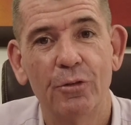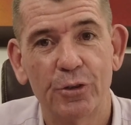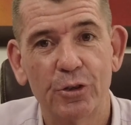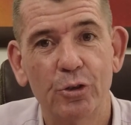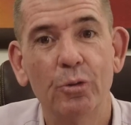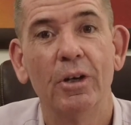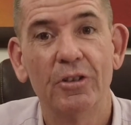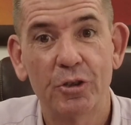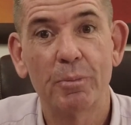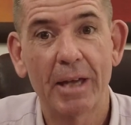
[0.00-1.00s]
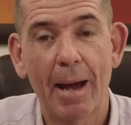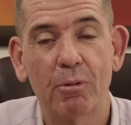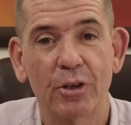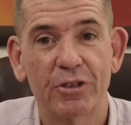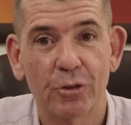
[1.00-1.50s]
for you to be
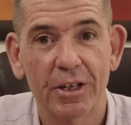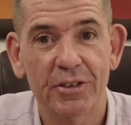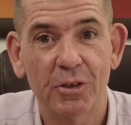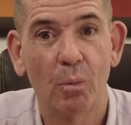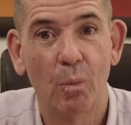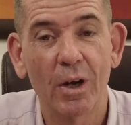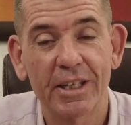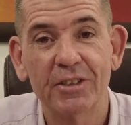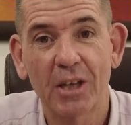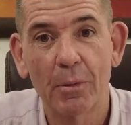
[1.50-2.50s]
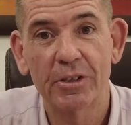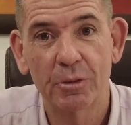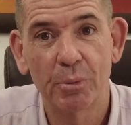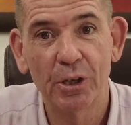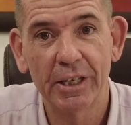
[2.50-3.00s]
able to address what is going
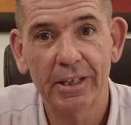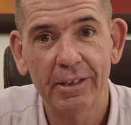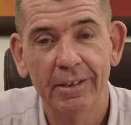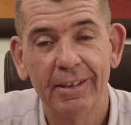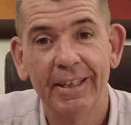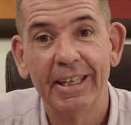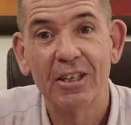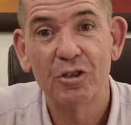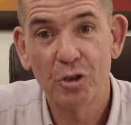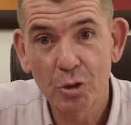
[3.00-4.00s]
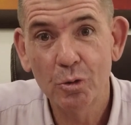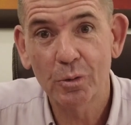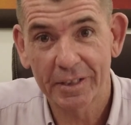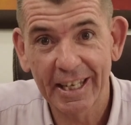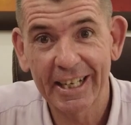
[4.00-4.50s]
to be
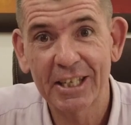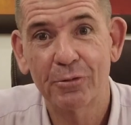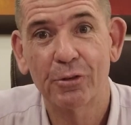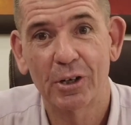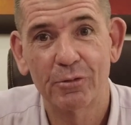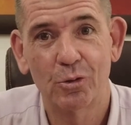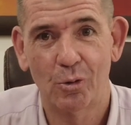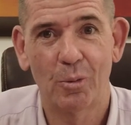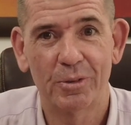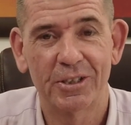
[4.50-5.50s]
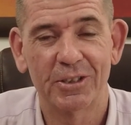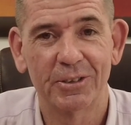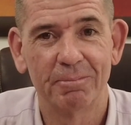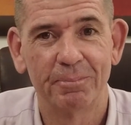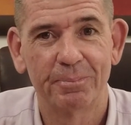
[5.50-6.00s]
you getting in front of your competition.